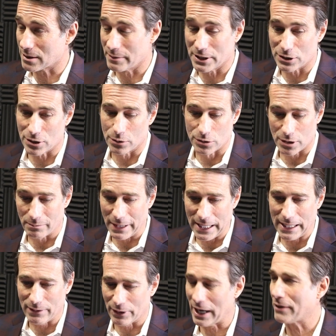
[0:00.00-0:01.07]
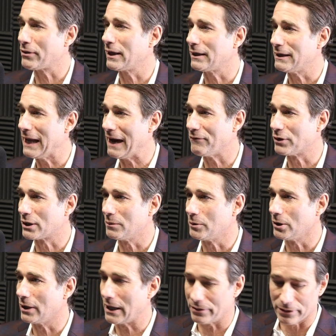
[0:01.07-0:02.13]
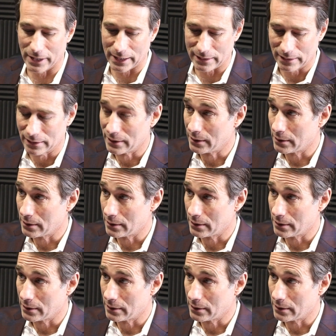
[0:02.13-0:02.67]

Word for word: I mean, so to me, when I think navigable, I think